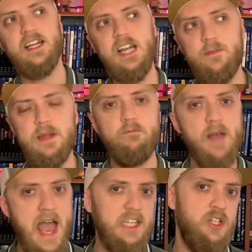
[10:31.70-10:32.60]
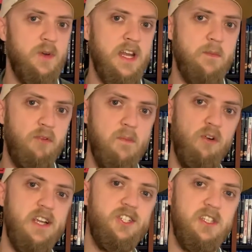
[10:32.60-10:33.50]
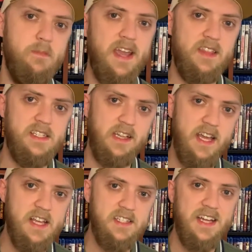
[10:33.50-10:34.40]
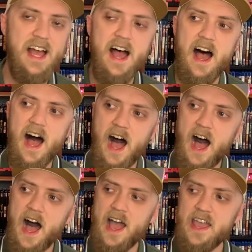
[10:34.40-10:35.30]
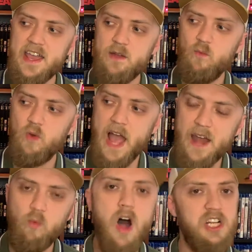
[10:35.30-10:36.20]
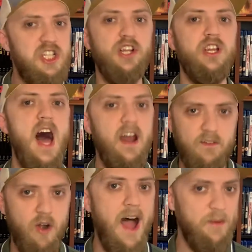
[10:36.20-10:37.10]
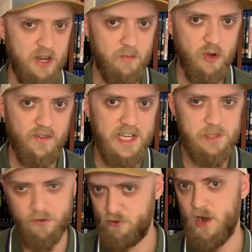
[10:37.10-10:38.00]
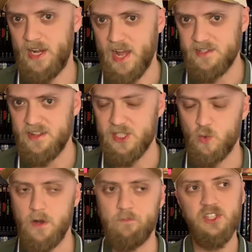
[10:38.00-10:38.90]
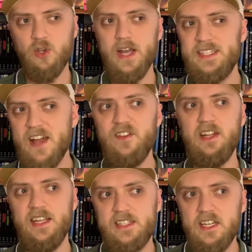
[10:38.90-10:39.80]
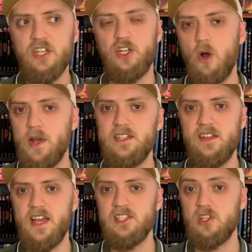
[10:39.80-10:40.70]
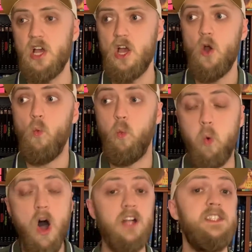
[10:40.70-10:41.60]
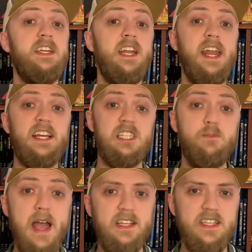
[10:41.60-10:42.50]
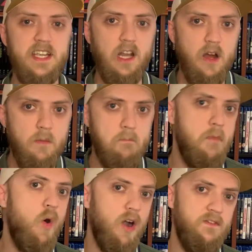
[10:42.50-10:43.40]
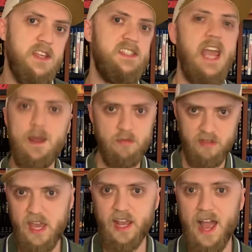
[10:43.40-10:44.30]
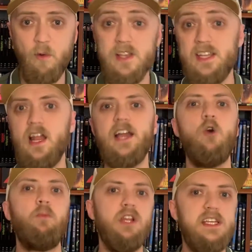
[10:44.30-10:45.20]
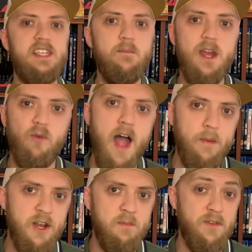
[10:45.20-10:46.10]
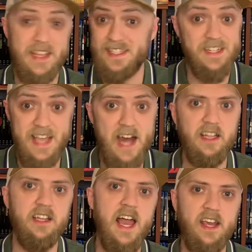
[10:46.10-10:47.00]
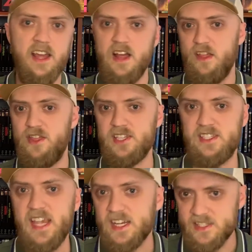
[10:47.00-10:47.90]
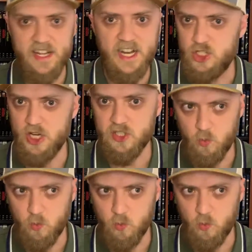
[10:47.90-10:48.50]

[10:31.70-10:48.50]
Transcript: Coming back to it in preparation to make this list, I had watched a lot of Robin Hood movies before I got to this one. So I definitely didn't go into this wanting and expecting more of the same thing. I wasn't like, oh, please give me a Robin Hood movie that's exactly like the 6 that I just